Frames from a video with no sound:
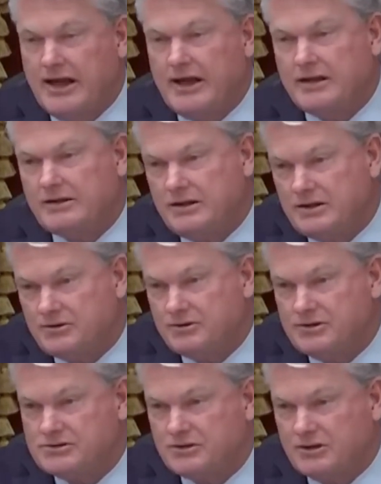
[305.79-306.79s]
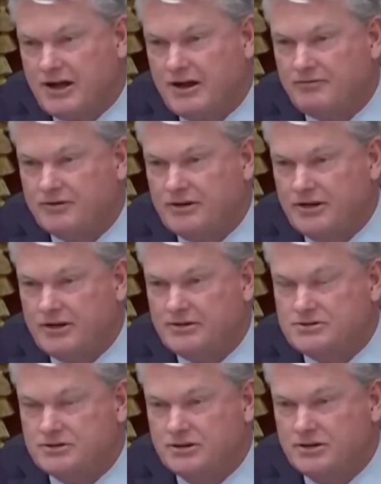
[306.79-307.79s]
and decrease the life of the
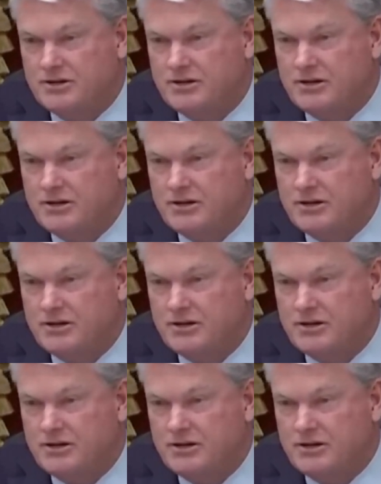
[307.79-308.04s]
engine.